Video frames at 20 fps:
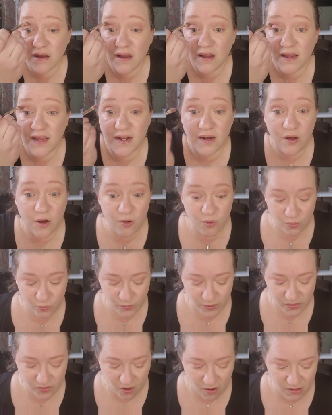you know,
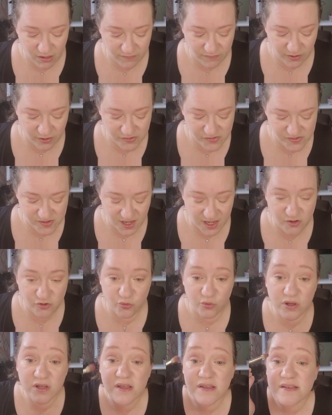with all of our
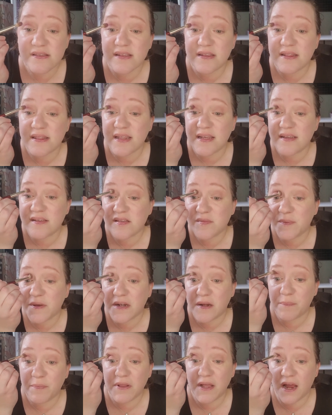schedules and things being
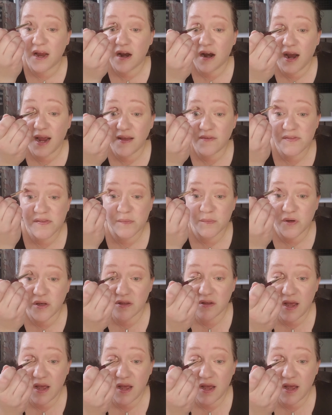up the air, I have some,